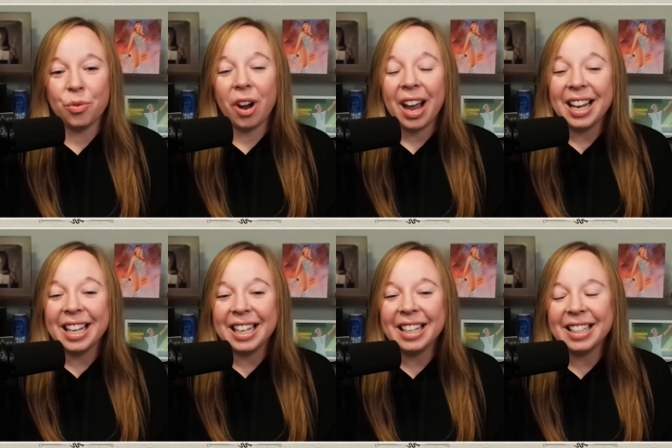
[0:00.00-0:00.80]

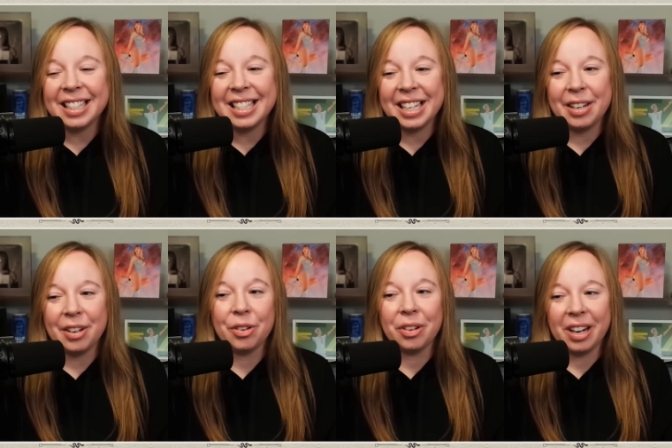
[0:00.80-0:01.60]
Ryan did a
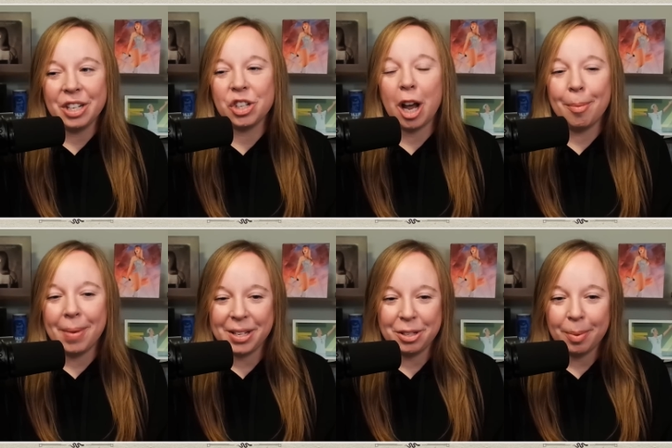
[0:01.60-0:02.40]
great job
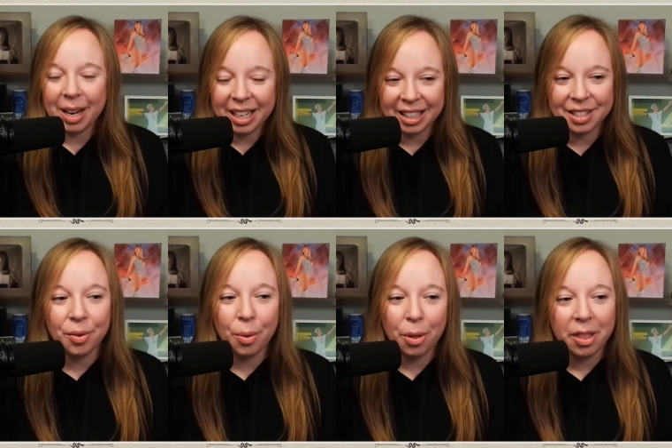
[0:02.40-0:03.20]
masterminding this
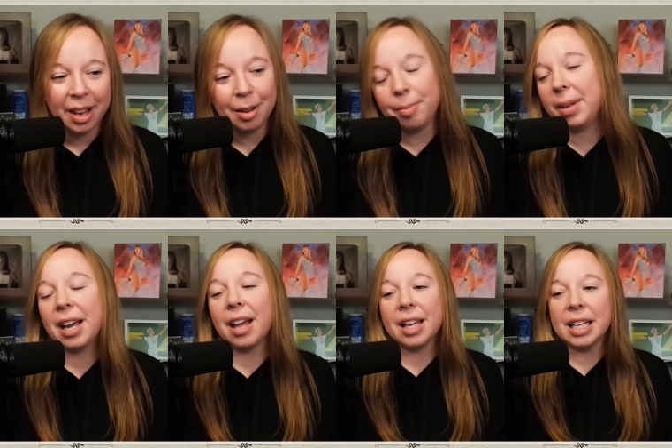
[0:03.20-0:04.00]
whole thing
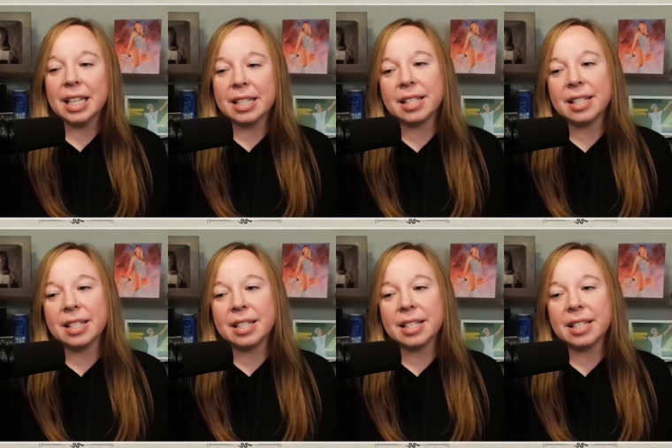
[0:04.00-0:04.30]
because